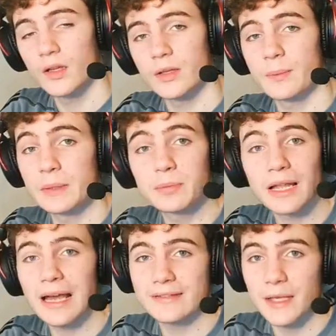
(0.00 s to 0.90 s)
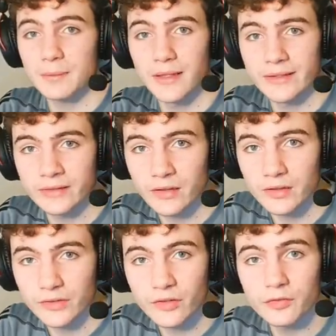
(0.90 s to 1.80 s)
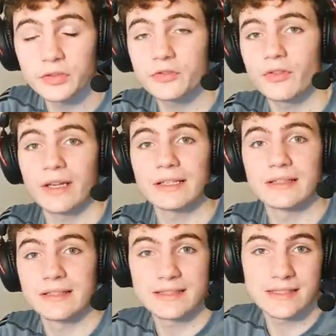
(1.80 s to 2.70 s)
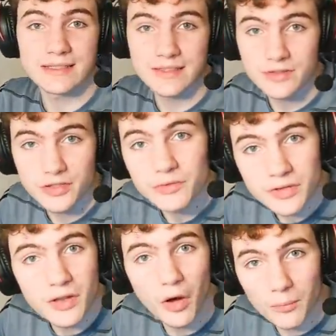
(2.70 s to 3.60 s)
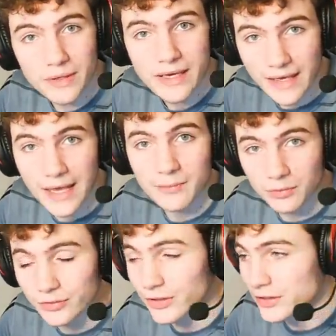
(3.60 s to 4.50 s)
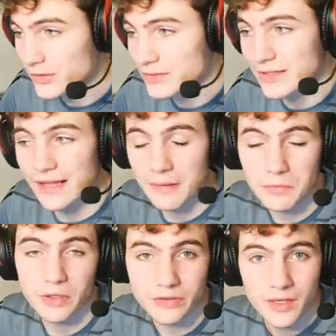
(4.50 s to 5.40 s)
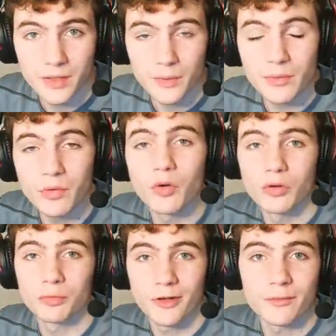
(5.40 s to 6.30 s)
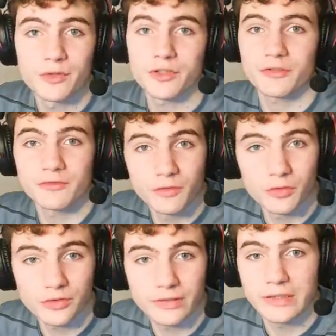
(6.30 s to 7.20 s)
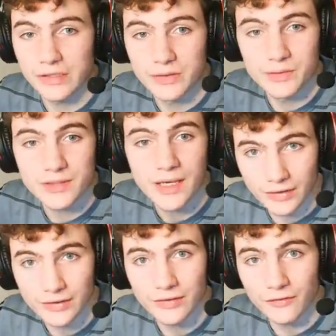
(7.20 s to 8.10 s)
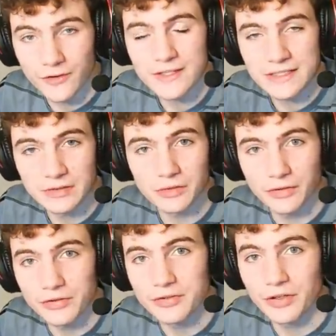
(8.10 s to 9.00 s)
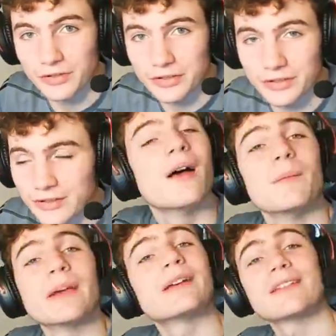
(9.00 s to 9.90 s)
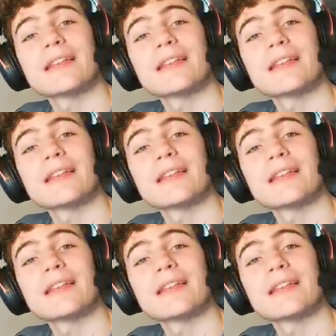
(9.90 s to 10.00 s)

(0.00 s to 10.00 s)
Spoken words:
The people that had that playstyle suffered greatly this season due to not being able to use it that much. We were all pretty much forced to use the Frenzy Auto shotgun because